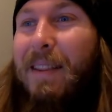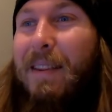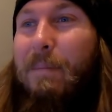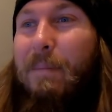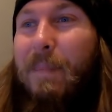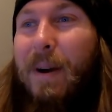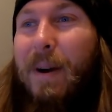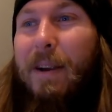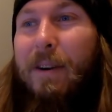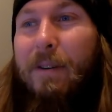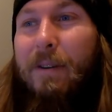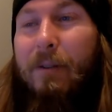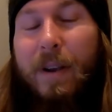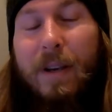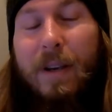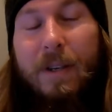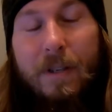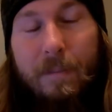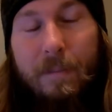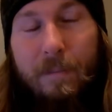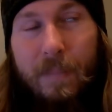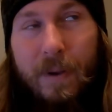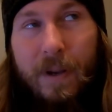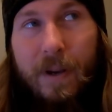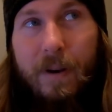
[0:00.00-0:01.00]

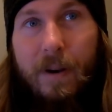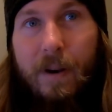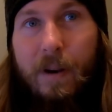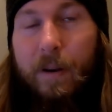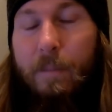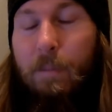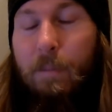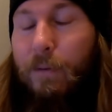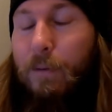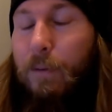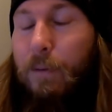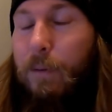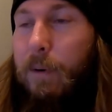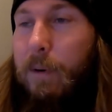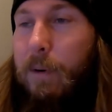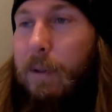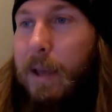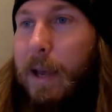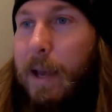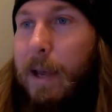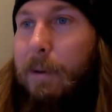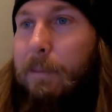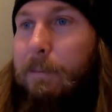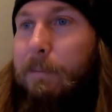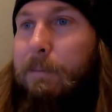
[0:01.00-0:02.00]
migration period before
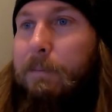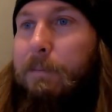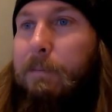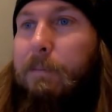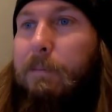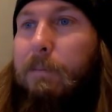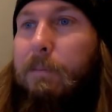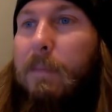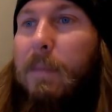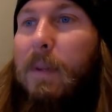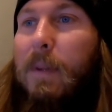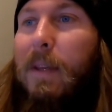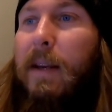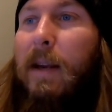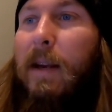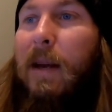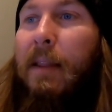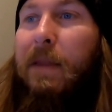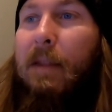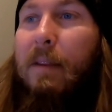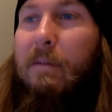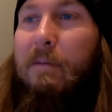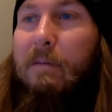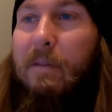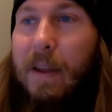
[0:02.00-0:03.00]
that
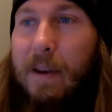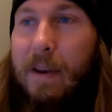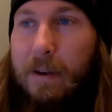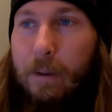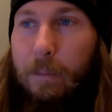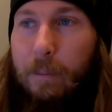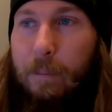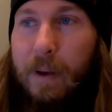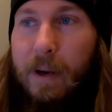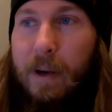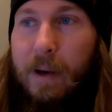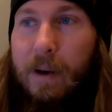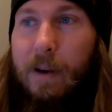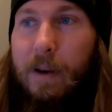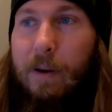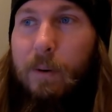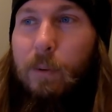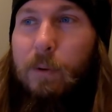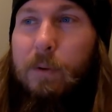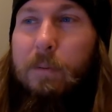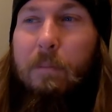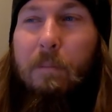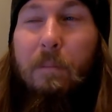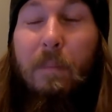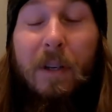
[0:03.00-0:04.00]
and the Vendel period
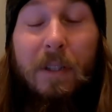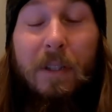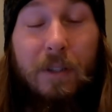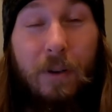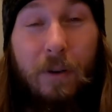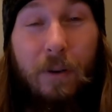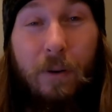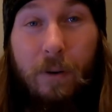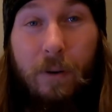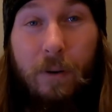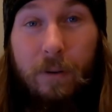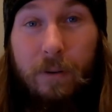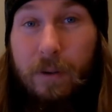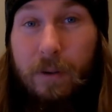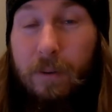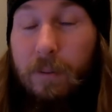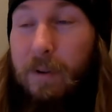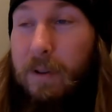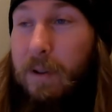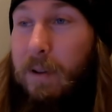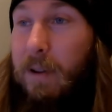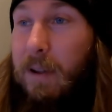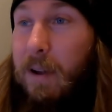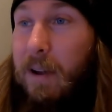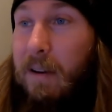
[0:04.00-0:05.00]
was much colder,
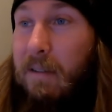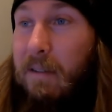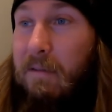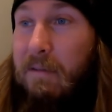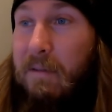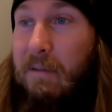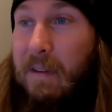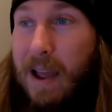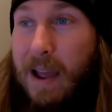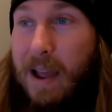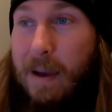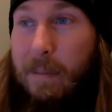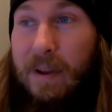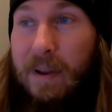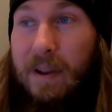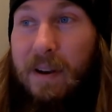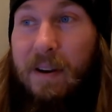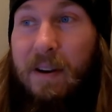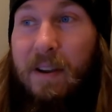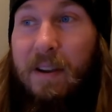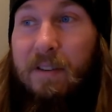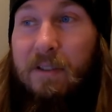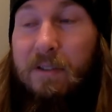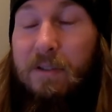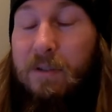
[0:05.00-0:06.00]
with a lot of
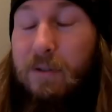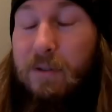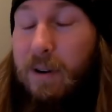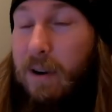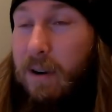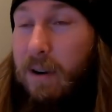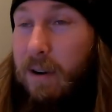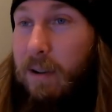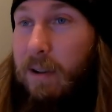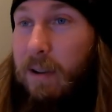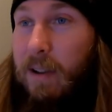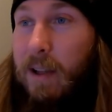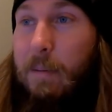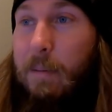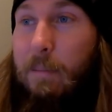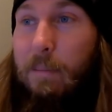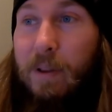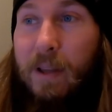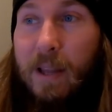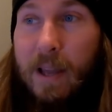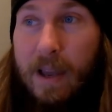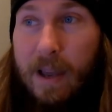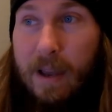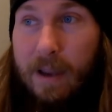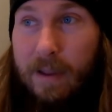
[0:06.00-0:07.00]
famine and struggle and
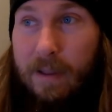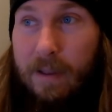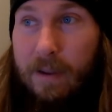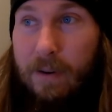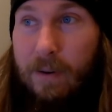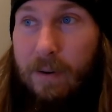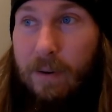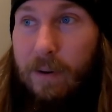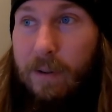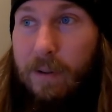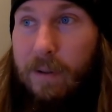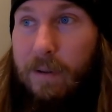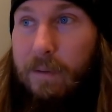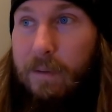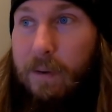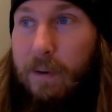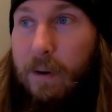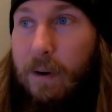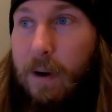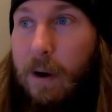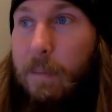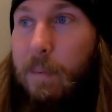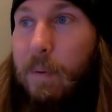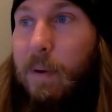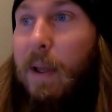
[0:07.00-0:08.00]
plague in the north of
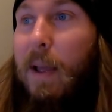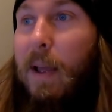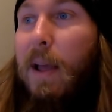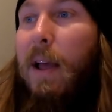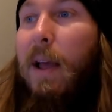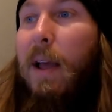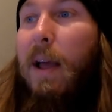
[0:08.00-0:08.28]
Europe.